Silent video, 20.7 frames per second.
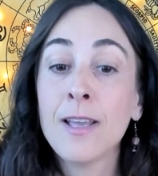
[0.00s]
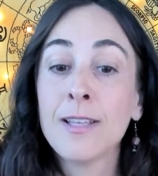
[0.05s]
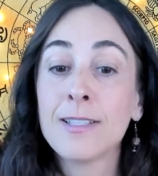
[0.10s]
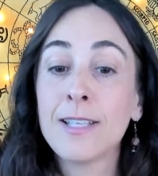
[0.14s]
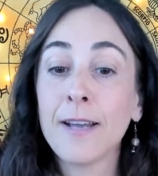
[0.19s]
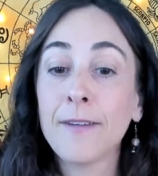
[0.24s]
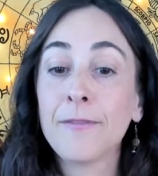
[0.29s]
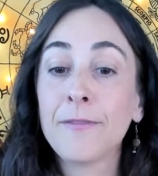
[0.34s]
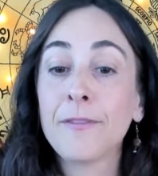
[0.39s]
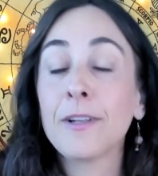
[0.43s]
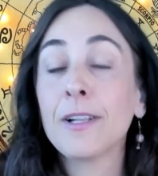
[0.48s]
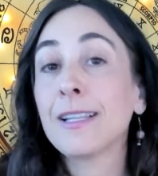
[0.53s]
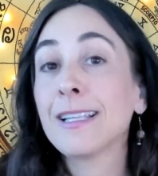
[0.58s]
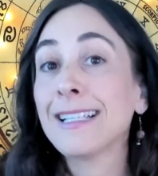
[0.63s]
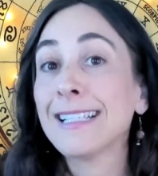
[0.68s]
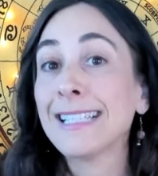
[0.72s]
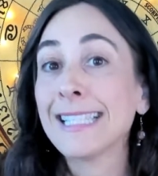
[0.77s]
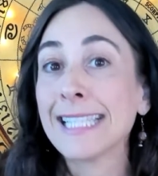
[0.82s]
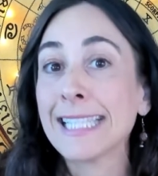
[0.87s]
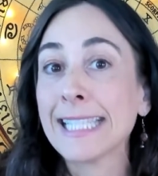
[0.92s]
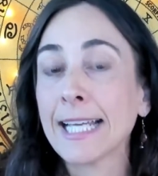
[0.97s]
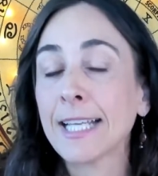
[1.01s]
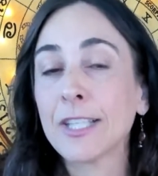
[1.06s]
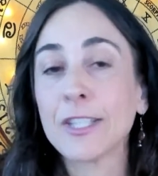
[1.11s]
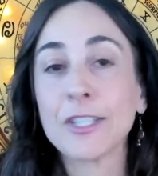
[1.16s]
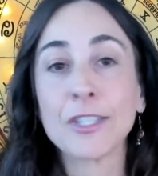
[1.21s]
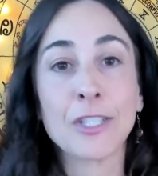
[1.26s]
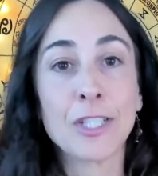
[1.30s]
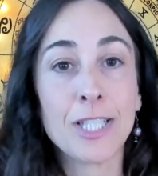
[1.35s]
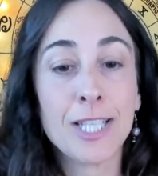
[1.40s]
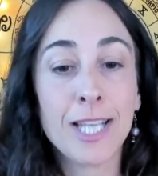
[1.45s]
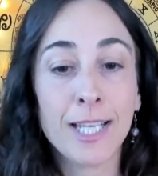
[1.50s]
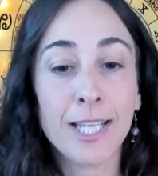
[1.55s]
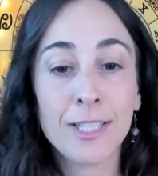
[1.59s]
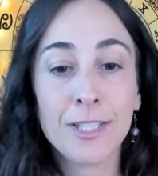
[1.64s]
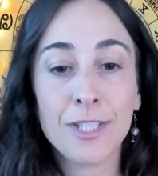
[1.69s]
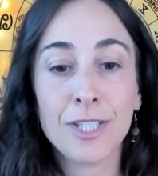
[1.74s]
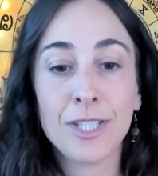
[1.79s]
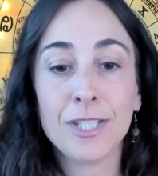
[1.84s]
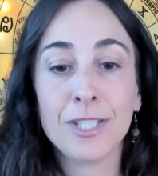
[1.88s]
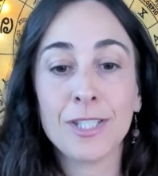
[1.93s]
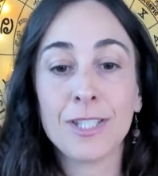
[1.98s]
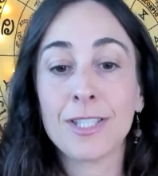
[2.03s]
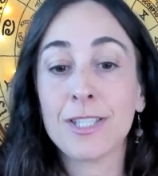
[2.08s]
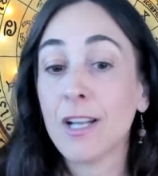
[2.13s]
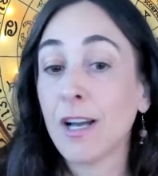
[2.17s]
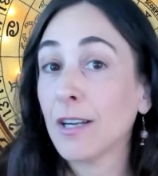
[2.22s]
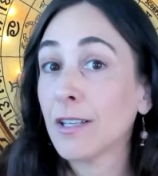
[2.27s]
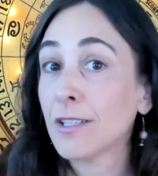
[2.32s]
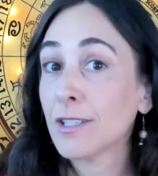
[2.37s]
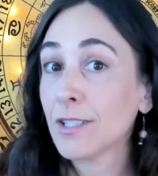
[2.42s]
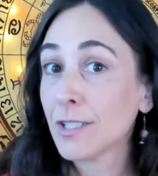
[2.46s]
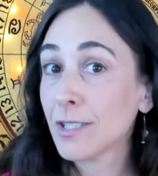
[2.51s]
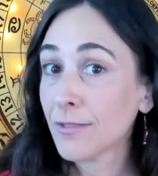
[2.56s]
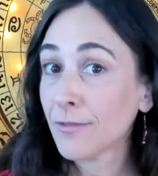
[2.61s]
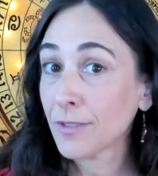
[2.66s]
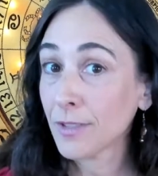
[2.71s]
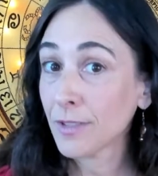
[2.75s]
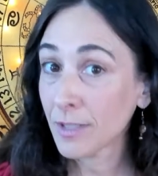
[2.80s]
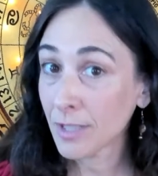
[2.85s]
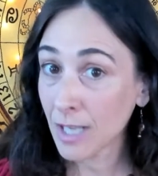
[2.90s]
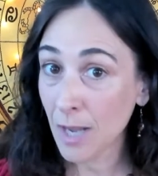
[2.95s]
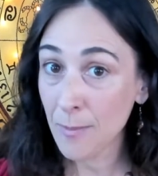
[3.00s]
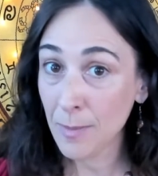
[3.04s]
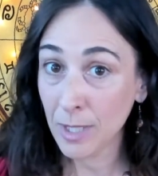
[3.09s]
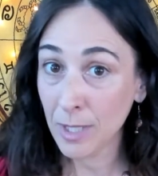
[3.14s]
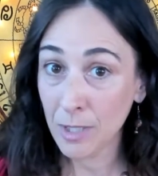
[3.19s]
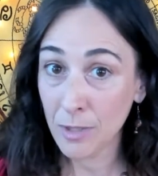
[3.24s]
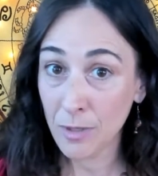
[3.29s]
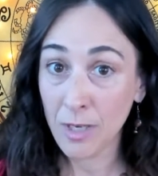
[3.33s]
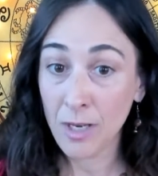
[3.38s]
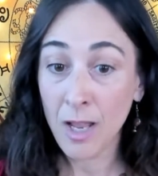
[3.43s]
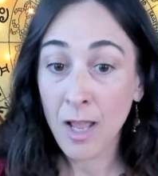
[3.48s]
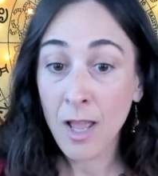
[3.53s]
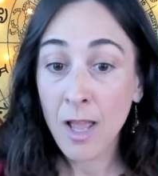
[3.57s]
Definitely set your intentions, not just for the coming